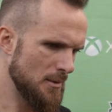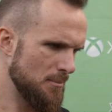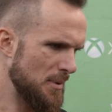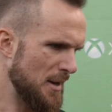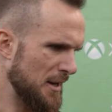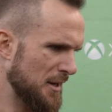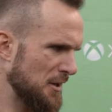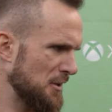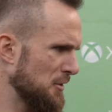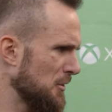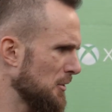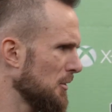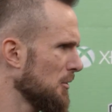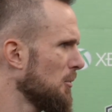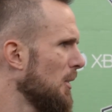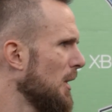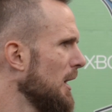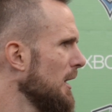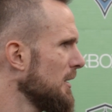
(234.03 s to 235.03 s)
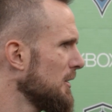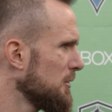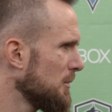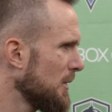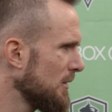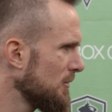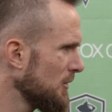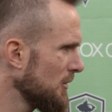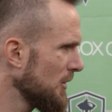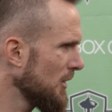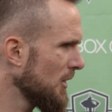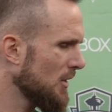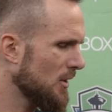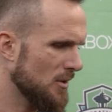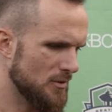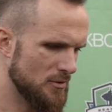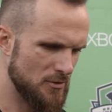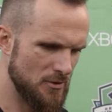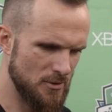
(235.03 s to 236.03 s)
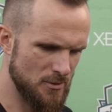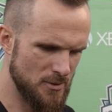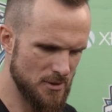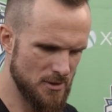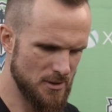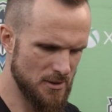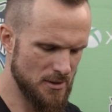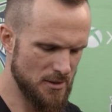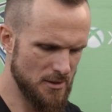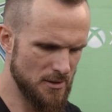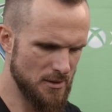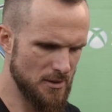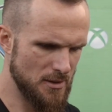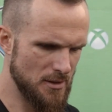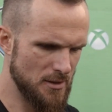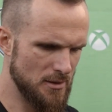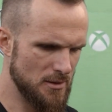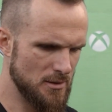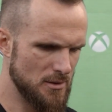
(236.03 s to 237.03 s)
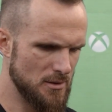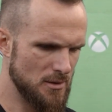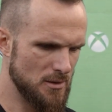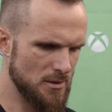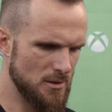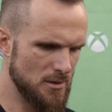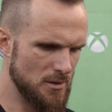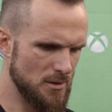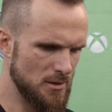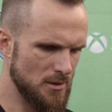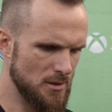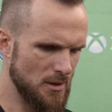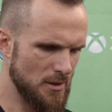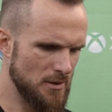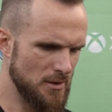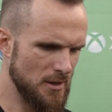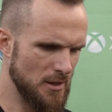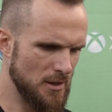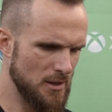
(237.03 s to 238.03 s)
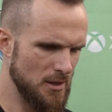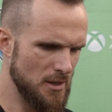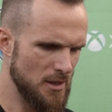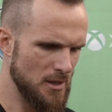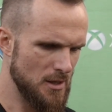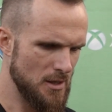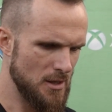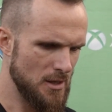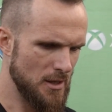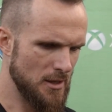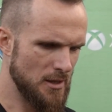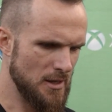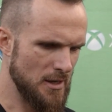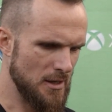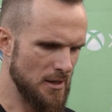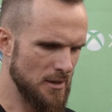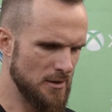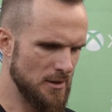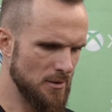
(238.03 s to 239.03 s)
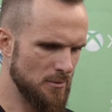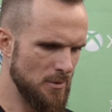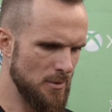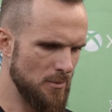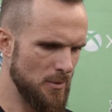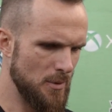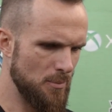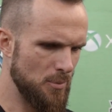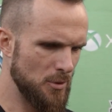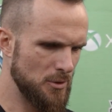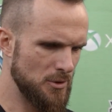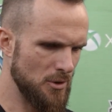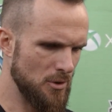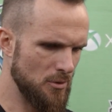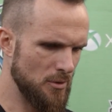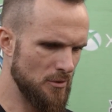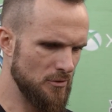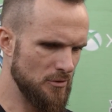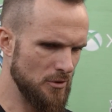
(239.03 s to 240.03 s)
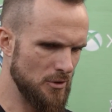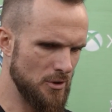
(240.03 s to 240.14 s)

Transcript: back in Uruguay or wherever they are. So I think we put the onus